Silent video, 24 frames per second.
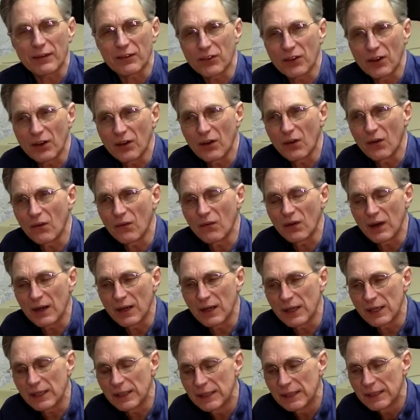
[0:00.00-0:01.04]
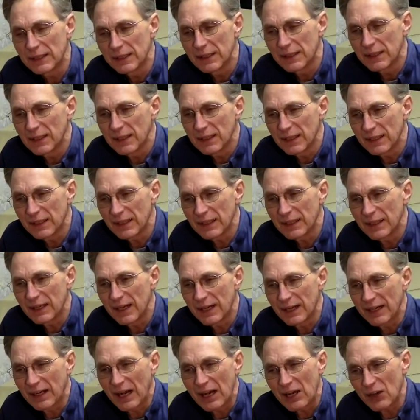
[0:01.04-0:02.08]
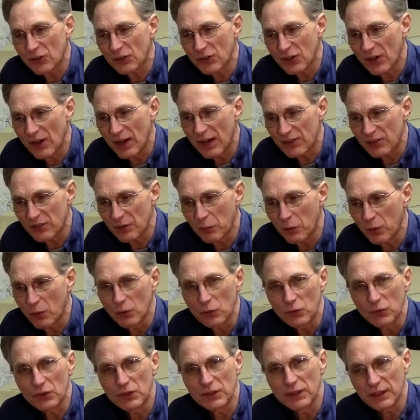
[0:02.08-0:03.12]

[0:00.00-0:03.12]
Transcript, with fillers: So uh, and I also had some old,